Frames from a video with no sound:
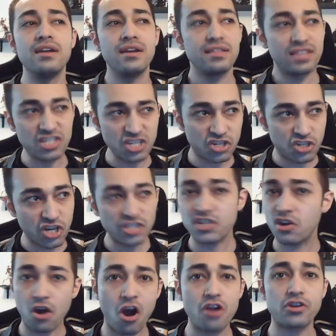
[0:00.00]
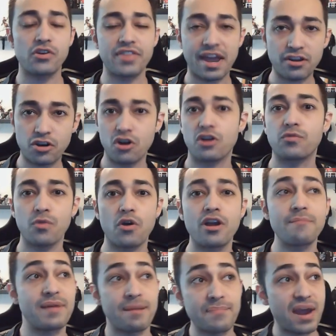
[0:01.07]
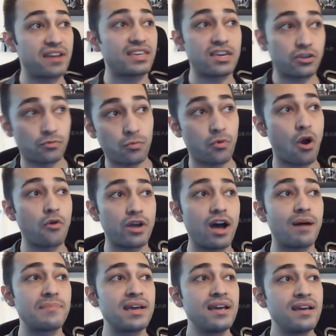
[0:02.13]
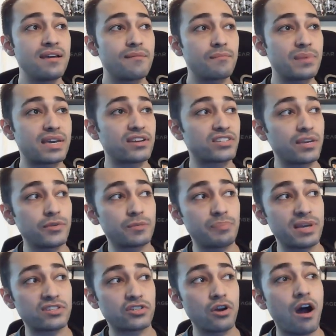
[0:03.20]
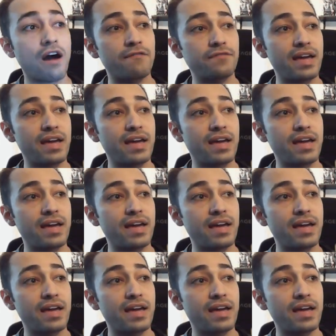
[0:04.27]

This is just an article that Kirk wrote up, and apparently wrote up because he was pissed off.